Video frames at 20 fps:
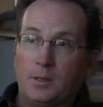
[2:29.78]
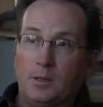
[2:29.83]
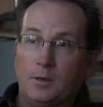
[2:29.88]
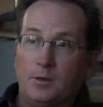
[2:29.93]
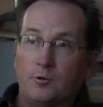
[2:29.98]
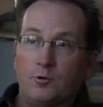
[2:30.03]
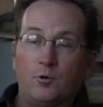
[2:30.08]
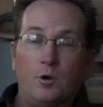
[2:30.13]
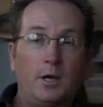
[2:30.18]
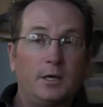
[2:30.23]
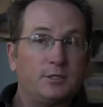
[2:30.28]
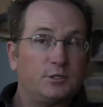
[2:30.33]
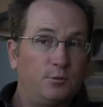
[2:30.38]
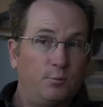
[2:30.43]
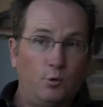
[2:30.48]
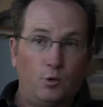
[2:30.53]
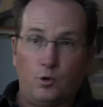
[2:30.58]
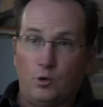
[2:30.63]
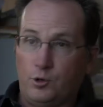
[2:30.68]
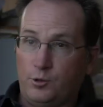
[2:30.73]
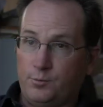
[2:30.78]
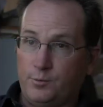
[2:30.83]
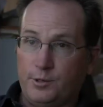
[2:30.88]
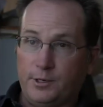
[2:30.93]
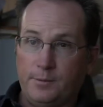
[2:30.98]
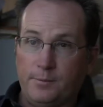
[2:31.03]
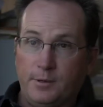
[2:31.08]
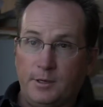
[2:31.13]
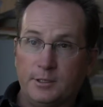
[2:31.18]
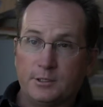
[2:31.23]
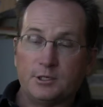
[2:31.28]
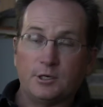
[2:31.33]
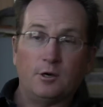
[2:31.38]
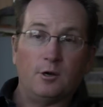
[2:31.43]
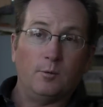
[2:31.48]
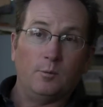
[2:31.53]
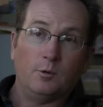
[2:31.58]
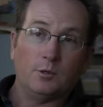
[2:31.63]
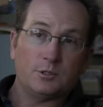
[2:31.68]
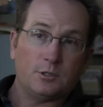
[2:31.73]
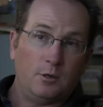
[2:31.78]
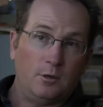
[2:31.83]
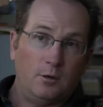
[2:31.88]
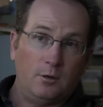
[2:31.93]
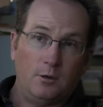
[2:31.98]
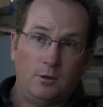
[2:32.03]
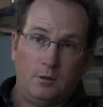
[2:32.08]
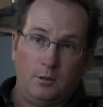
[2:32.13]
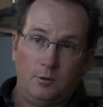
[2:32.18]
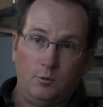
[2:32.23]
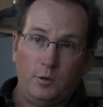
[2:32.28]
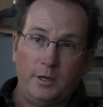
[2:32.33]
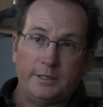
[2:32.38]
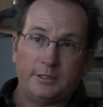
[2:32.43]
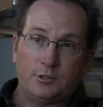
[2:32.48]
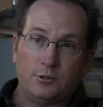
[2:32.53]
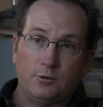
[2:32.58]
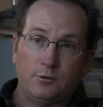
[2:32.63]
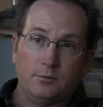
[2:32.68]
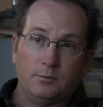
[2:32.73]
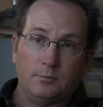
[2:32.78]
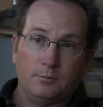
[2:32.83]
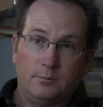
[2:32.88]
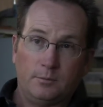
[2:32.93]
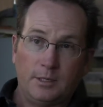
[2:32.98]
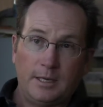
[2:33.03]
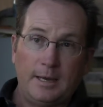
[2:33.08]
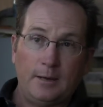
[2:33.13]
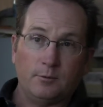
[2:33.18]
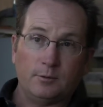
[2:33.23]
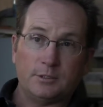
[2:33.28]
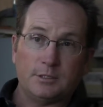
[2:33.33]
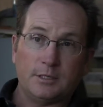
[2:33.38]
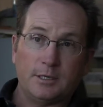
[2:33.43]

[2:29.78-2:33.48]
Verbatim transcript: Across the board, pretty much, on almost all western count